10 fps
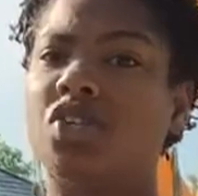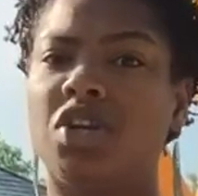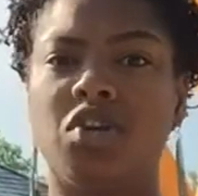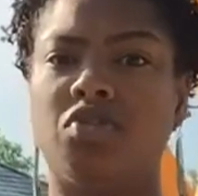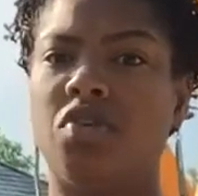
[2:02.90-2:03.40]
sure
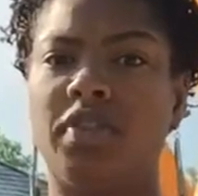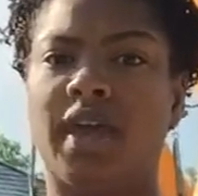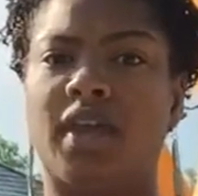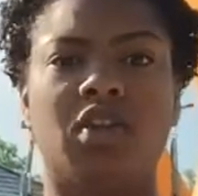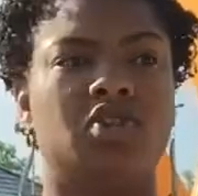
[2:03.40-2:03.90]
you do
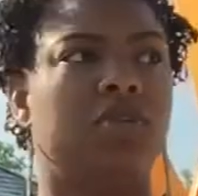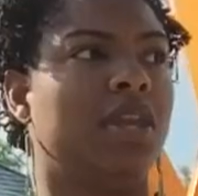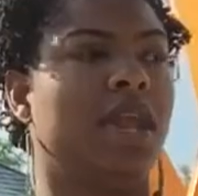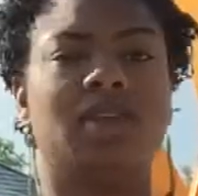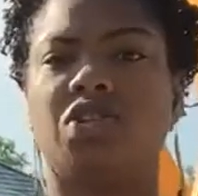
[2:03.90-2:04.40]
that, because you
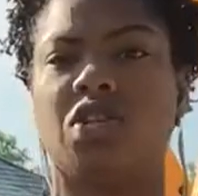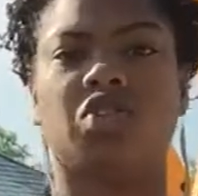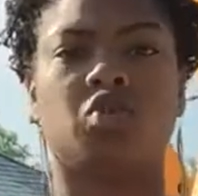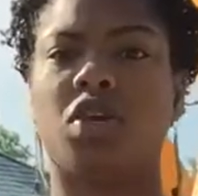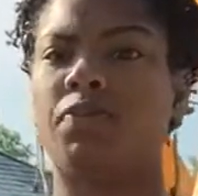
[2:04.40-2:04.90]
can't
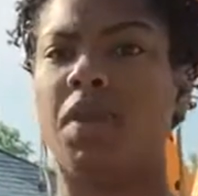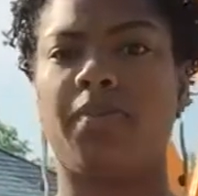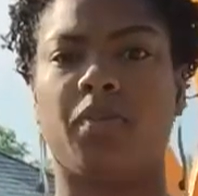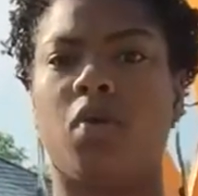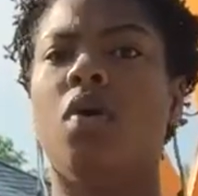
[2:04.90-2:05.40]
just trust
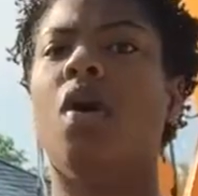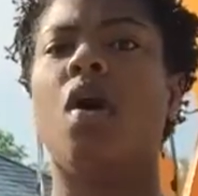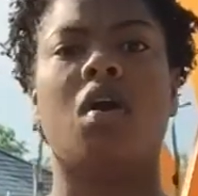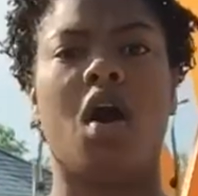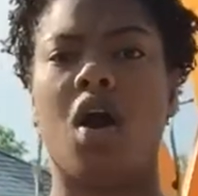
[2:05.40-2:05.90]
people
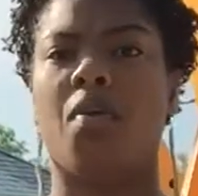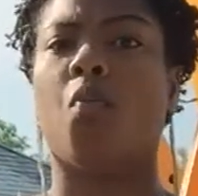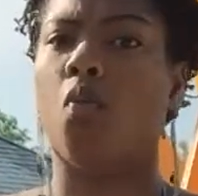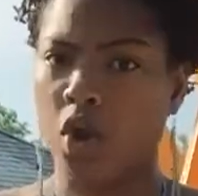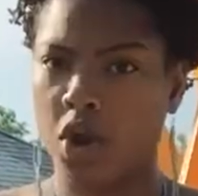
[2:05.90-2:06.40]

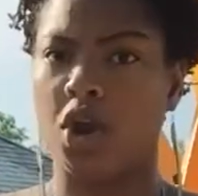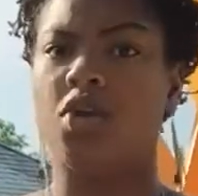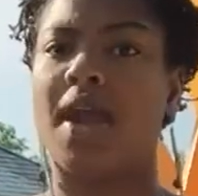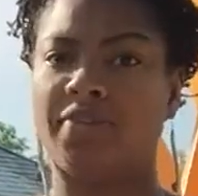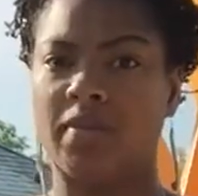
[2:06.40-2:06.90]

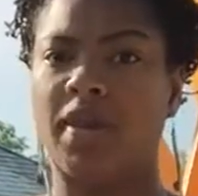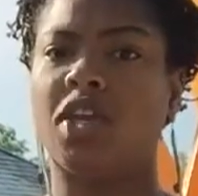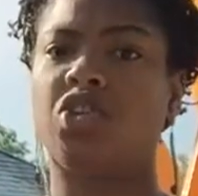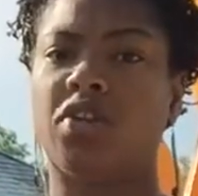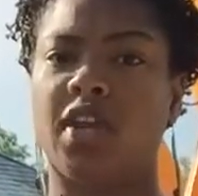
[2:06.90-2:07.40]
word. You have to
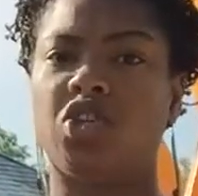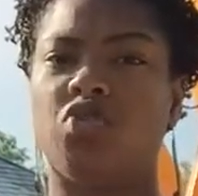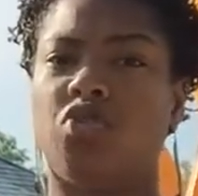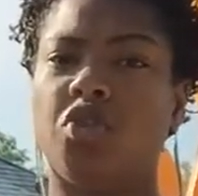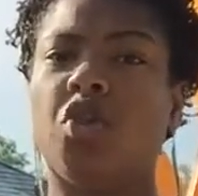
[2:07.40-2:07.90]
make sure that
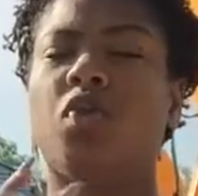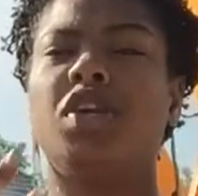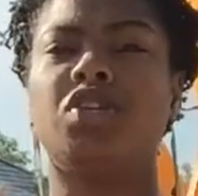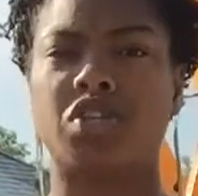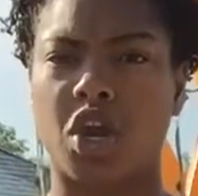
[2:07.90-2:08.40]
you do the
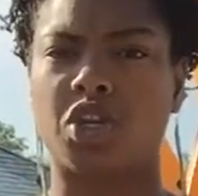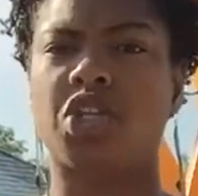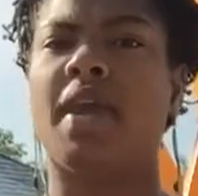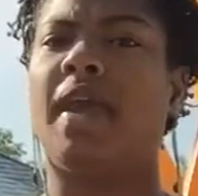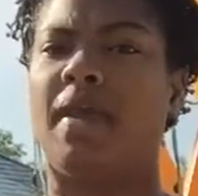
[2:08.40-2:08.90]

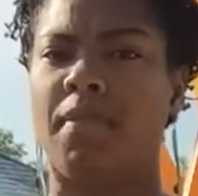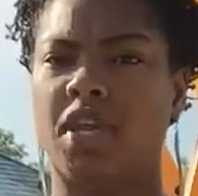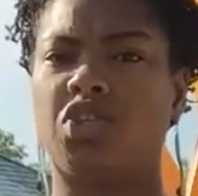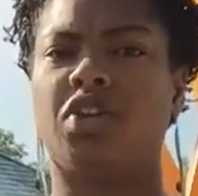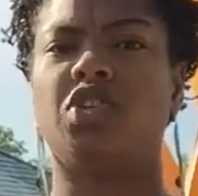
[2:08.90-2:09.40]
research and
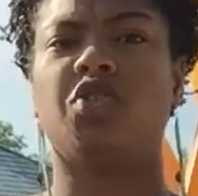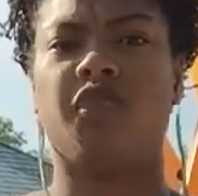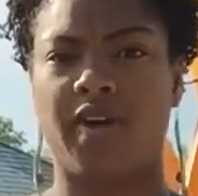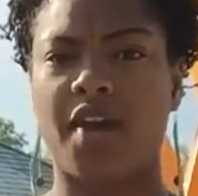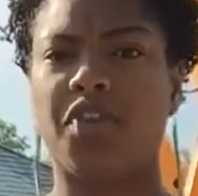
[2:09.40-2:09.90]
make sure that you
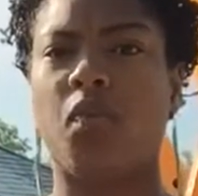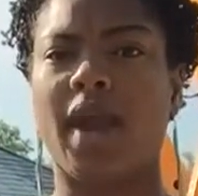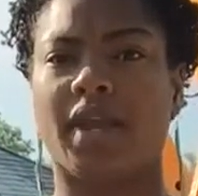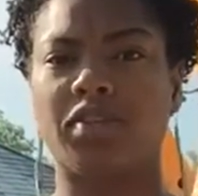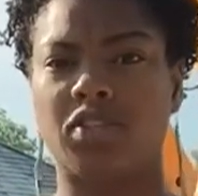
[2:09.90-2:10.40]
found the
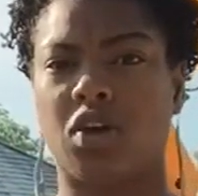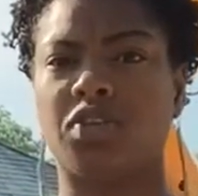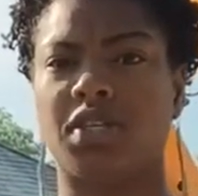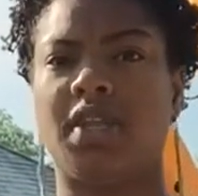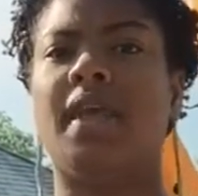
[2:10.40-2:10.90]
right
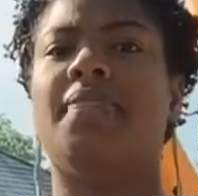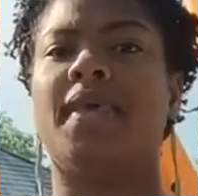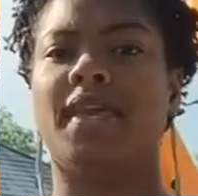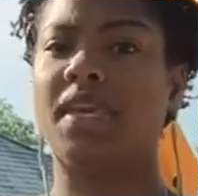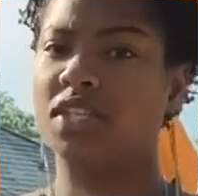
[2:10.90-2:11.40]
consultant
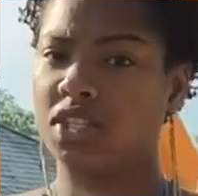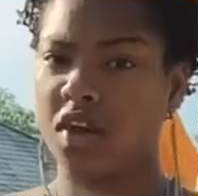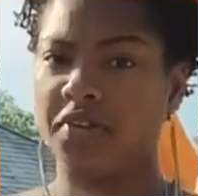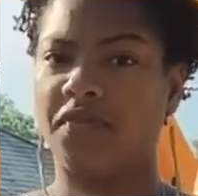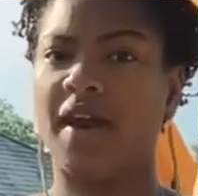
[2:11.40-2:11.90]
that is
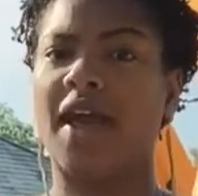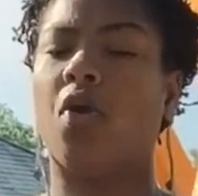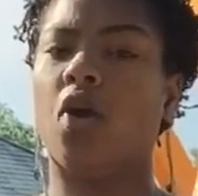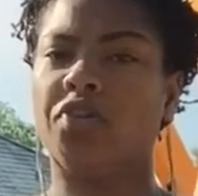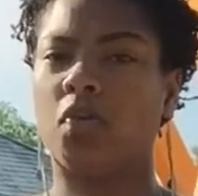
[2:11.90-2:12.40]

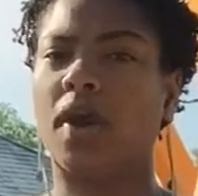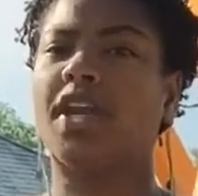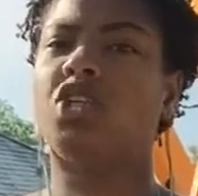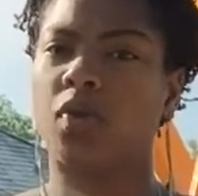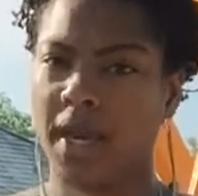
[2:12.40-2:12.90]
certified or the
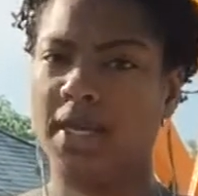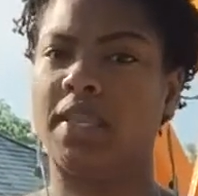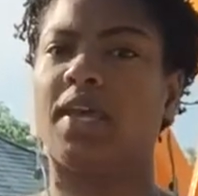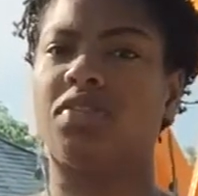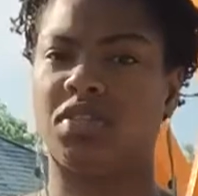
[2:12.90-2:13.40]
right
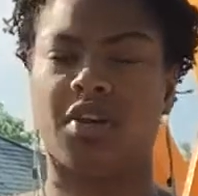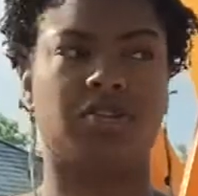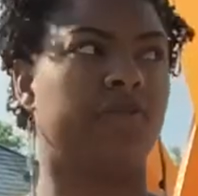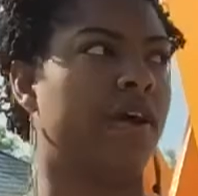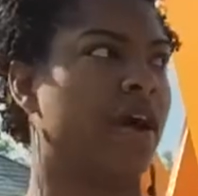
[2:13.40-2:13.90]
trainee that is
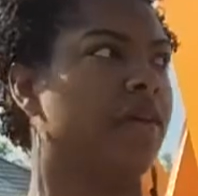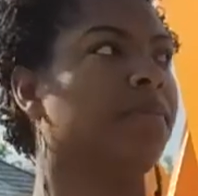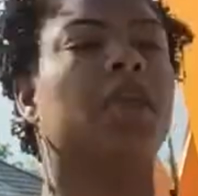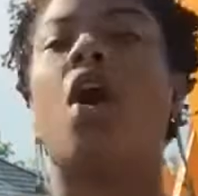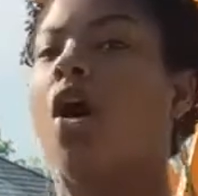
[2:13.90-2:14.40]
certified.
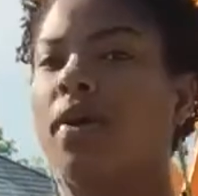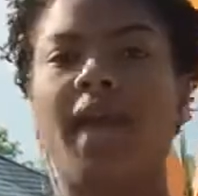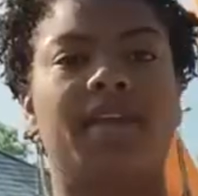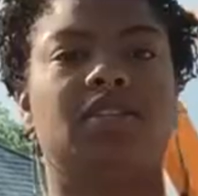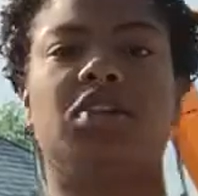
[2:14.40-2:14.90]

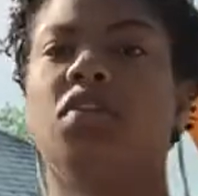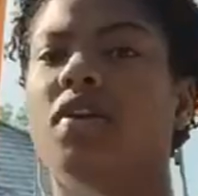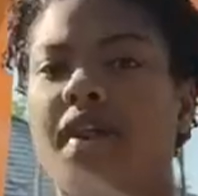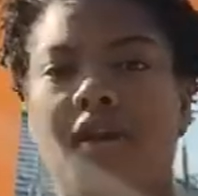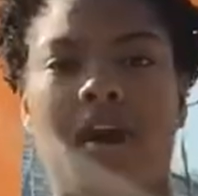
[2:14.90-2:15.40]
Okay, so you've
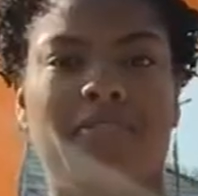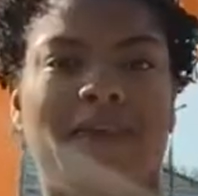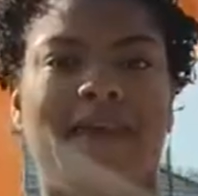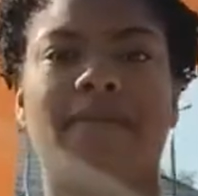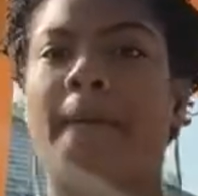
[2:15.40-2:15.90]
done all
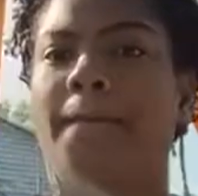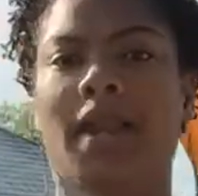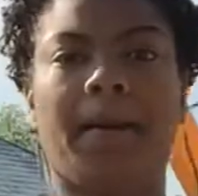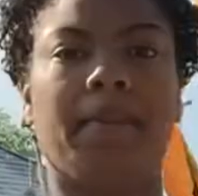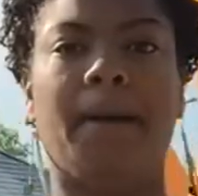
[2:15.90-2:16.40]
that.
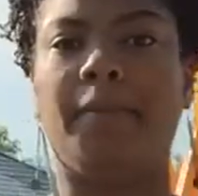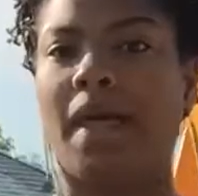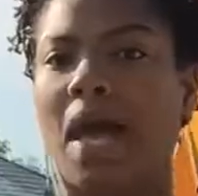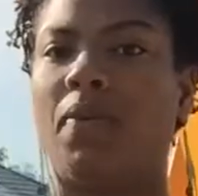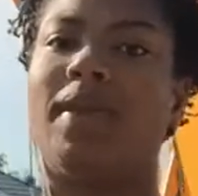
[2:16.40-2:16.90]
Blah, blah,
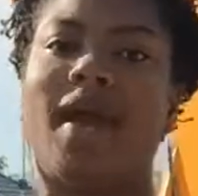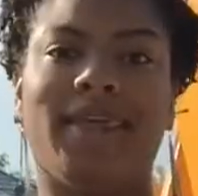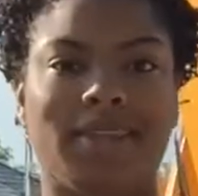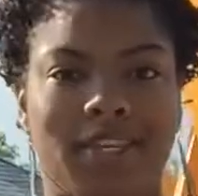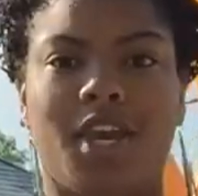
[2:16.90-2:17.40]
blah. We got
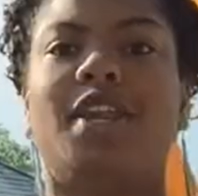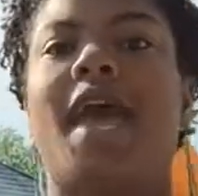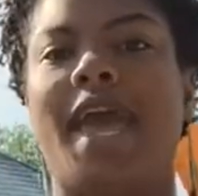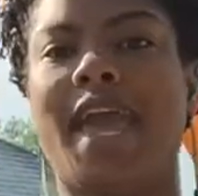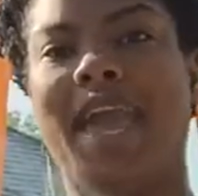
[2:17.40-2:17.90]
it done.
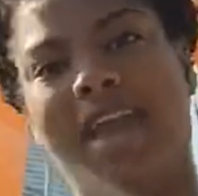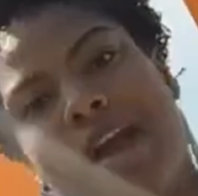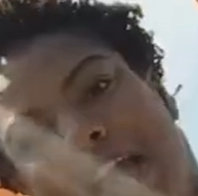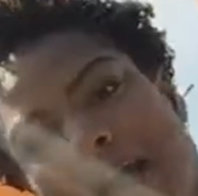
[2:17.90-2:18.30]
Hey, I